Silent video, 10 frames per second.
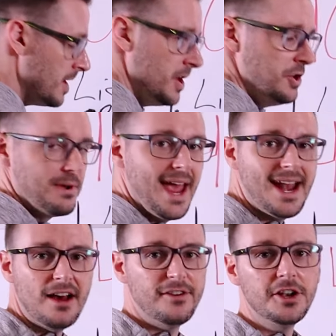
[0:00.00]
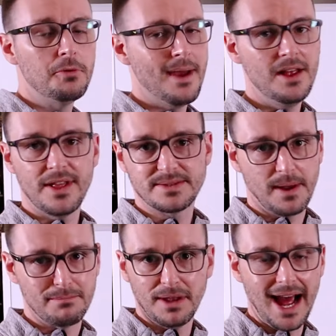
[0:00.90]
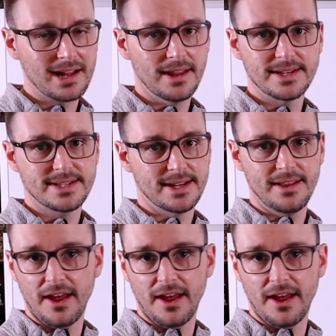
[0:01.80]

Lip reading: You can't have a domain that's been blacklisted,